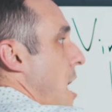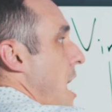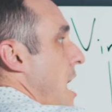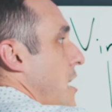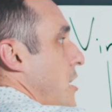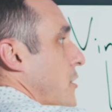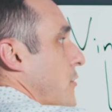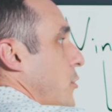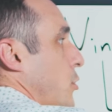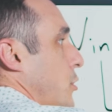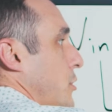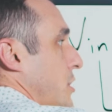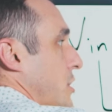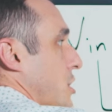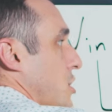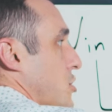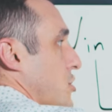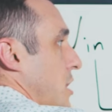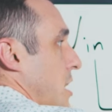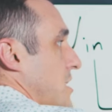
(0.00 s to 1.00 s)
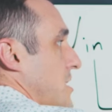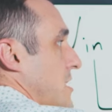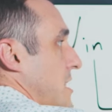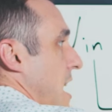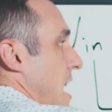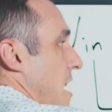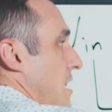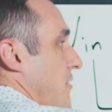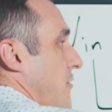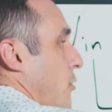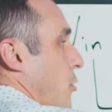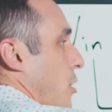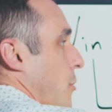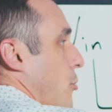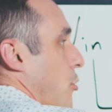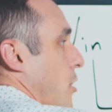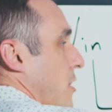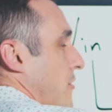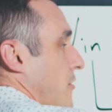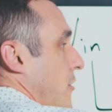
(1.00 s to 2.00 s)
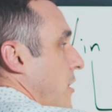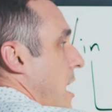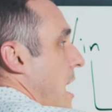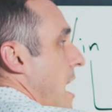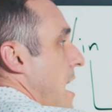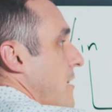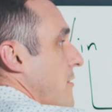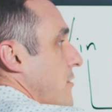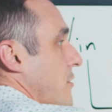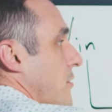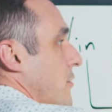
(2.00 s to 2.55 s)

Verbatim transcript: higher voltage, let's say 4.5